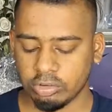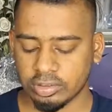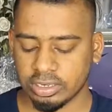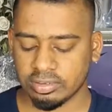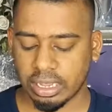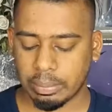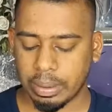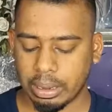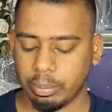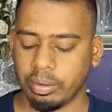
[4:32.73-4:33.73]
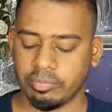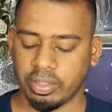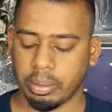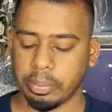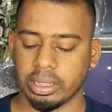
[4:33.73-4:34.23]
I'm just going to take a pump
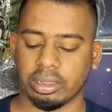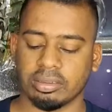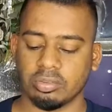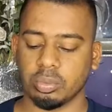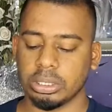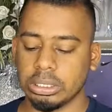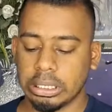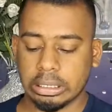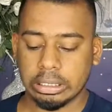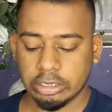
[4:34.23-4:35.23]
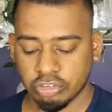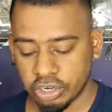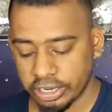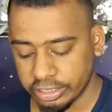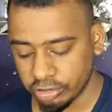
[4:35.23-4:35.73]
of that because we are
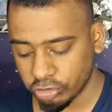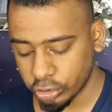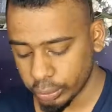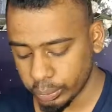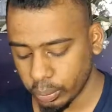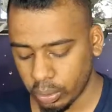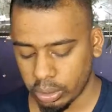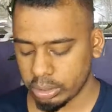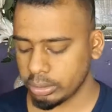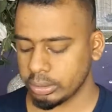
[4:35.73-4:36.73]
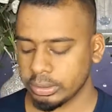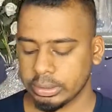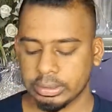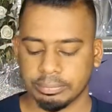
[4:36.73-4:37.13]
not trying to go all